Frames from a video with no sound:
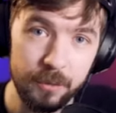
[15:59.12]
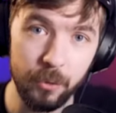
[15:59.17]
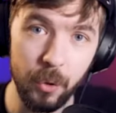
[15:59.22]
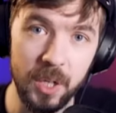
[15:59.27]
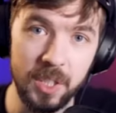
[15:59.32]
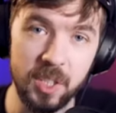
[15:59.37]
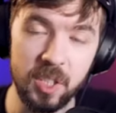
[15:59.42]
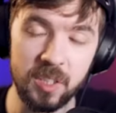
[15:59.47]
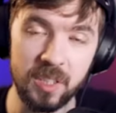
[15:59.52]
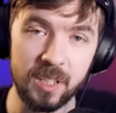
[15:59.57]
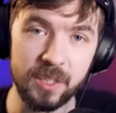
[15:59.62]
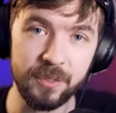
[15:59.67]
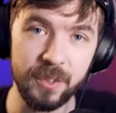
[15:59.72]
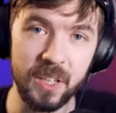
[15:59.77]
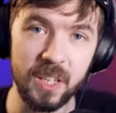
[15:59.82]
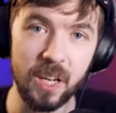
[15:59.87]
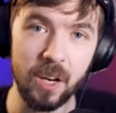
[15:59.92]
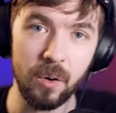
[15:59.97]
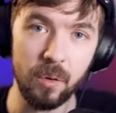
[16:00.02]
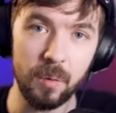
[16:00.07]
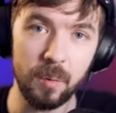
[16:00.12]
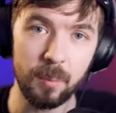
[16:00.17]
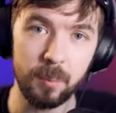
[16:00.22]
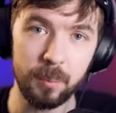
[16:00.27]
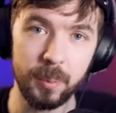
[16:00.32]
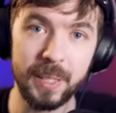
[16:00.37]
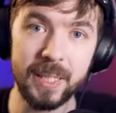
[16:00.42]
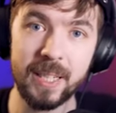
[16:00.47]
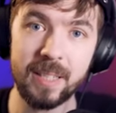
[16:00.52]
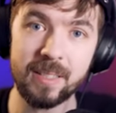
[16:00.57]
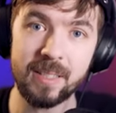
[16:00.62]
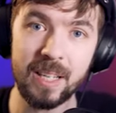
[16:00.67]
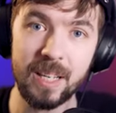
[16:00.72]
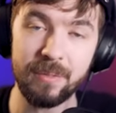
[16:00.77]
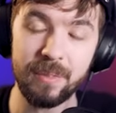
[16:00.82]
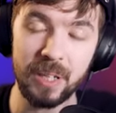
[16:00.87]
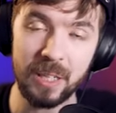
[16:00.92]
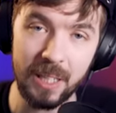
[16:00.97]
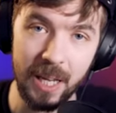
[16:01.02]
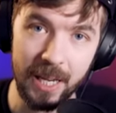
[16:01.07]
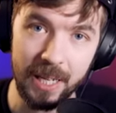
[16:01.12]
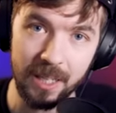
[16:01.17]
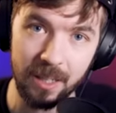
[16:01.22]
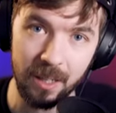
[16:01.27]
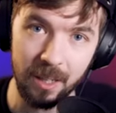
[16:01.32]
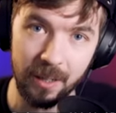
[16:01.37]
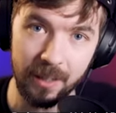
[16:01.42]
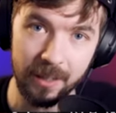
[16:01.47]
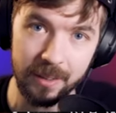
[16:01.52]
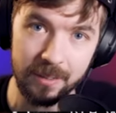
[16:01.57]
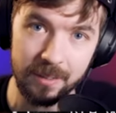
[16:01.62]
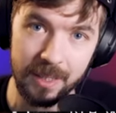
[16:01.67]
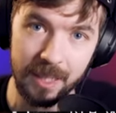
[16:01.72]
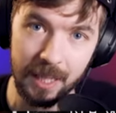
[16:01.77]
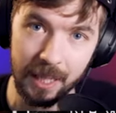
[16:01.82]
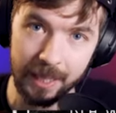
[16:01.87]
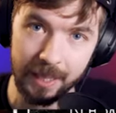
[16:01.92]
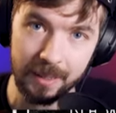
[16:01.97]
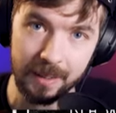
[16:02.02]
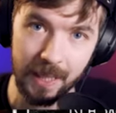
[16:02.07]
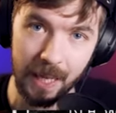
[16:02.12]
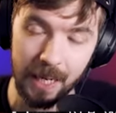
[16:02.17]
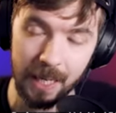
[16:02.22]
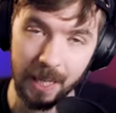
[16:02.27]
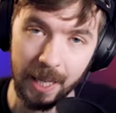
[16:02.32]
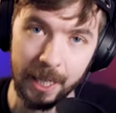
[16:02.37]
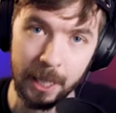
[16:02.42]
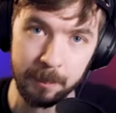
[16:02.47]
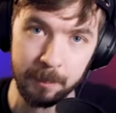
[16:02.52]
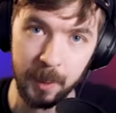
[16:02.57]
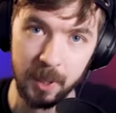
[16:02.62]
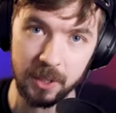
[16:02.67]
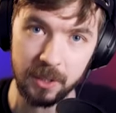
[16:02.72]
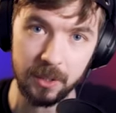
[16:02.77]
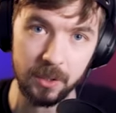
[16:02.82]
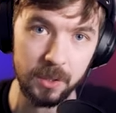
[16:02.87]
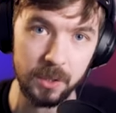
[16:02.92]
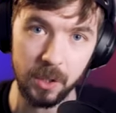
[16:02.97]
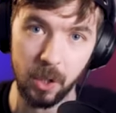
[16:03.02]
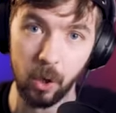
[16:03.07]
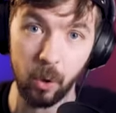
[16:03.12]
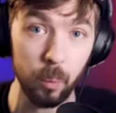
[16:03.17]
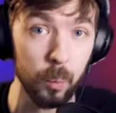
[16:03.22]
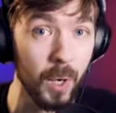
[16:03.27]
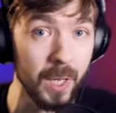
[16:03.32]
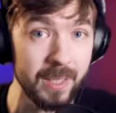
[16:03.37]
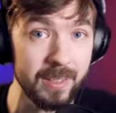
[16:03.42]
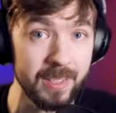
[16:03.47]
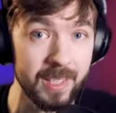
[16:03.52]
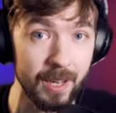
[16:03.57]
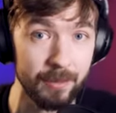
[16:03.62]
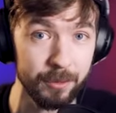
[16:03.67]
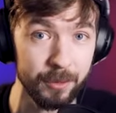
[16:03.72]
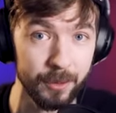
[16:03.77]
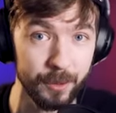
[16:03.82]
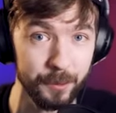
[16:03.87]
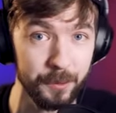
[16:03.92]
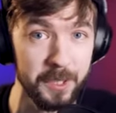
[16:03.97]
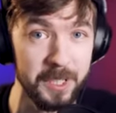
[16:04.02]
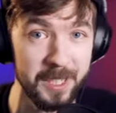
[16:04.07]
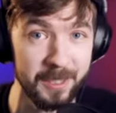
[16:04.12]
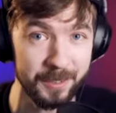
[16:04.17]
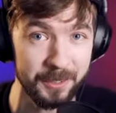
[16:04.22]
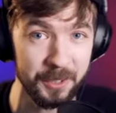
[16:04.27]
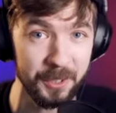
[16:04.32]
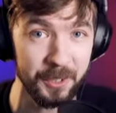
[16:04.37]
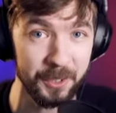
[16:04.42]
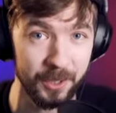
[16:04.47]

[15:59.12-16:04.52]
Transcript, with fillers: for watching this video. Please leave a like on it. Click that like button or 173 is going